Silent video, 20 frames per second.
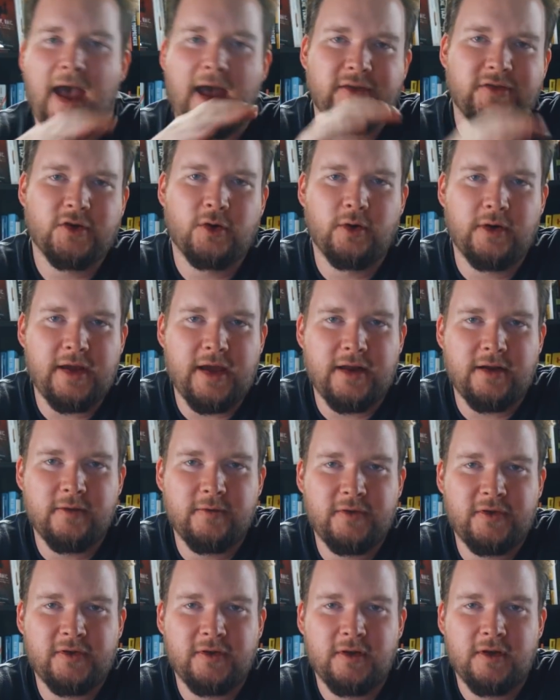As
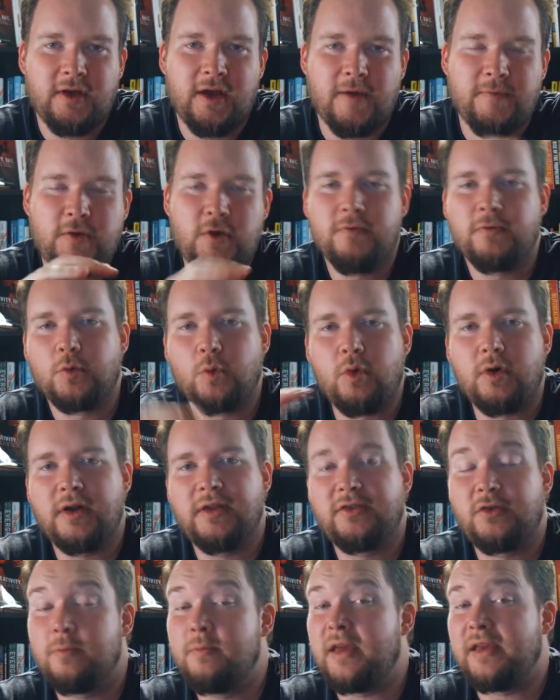creatives, have you ever wanted
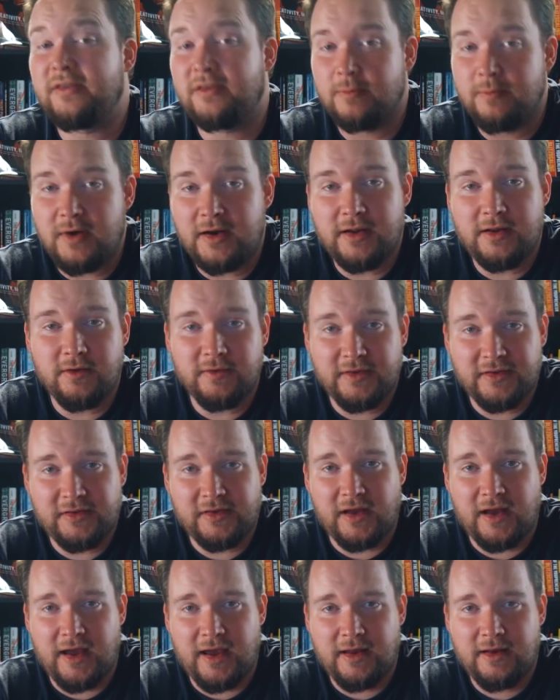to make some money on the
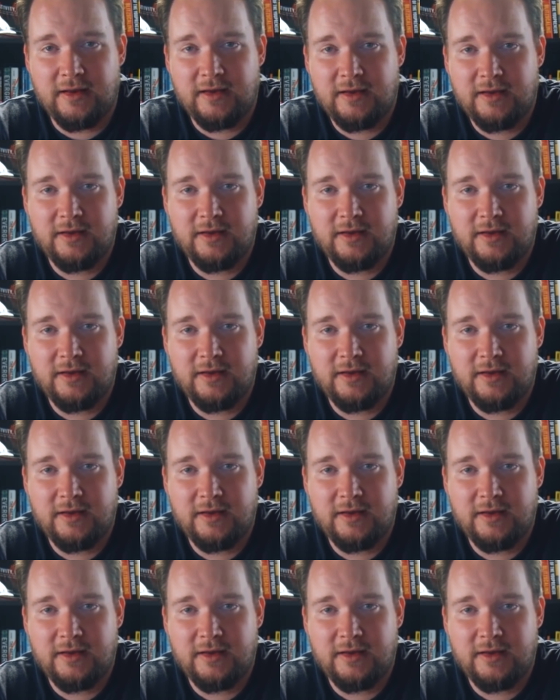side?